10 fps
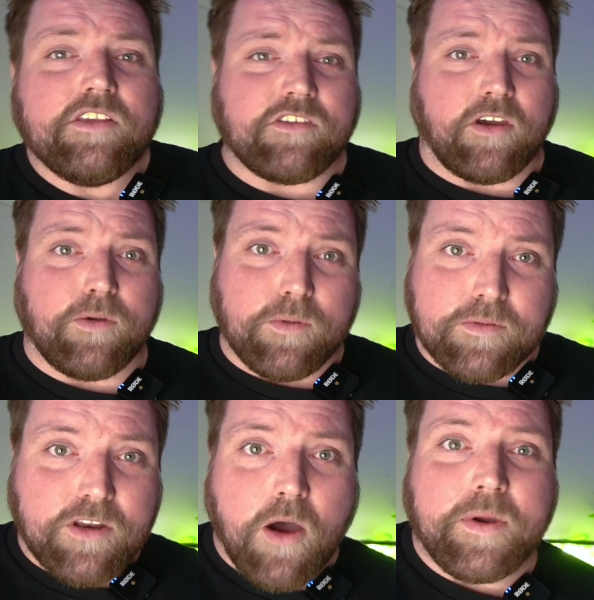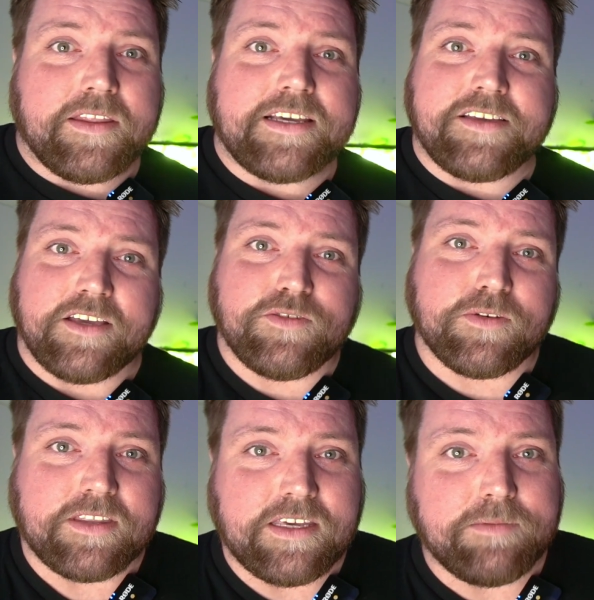So knowing this, I
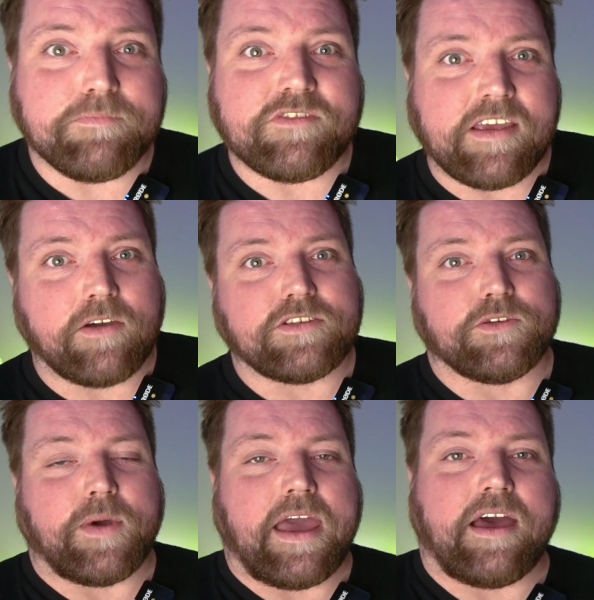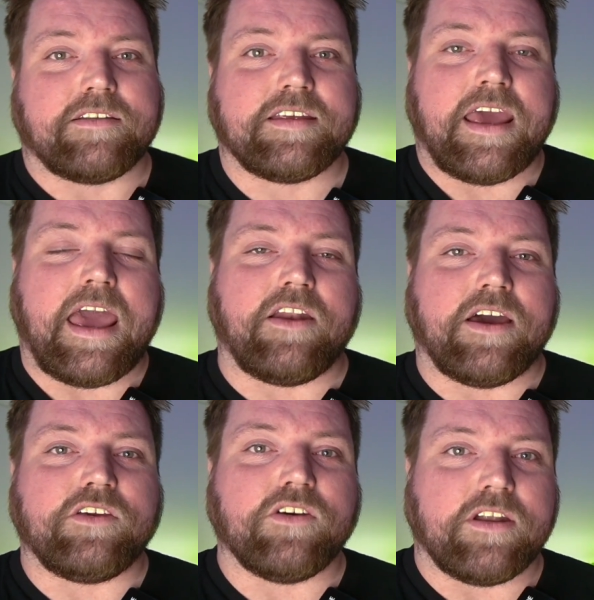took the CO2 out and
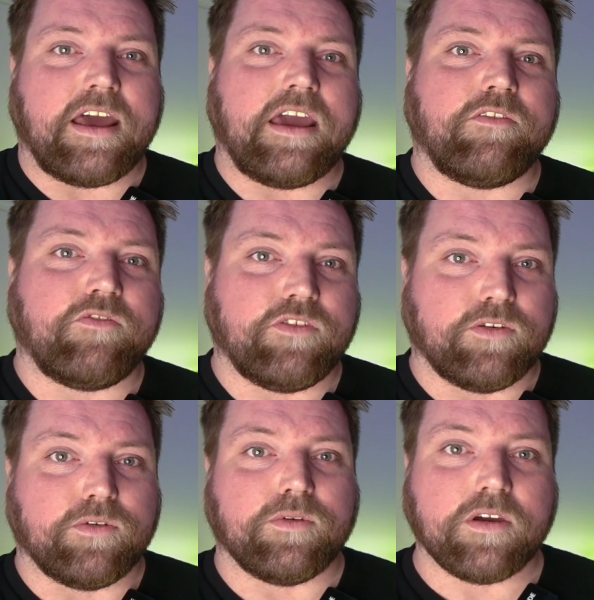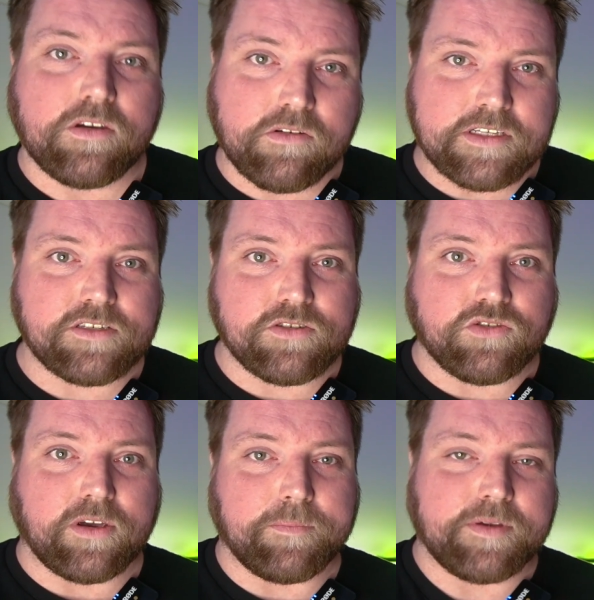I got a few crystal
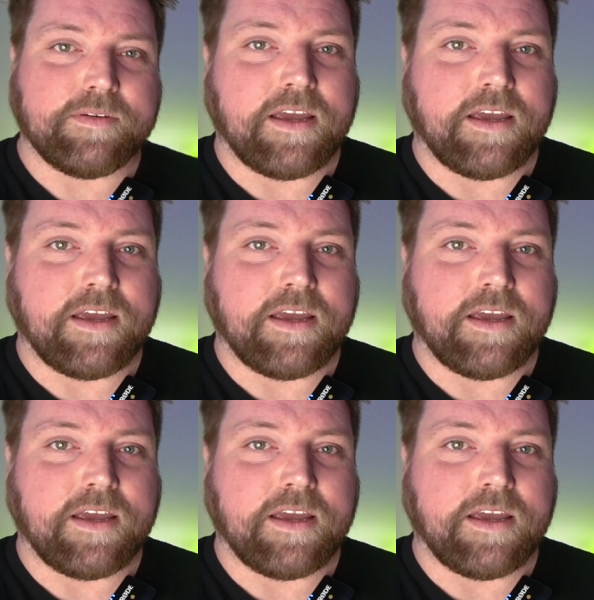shrimp.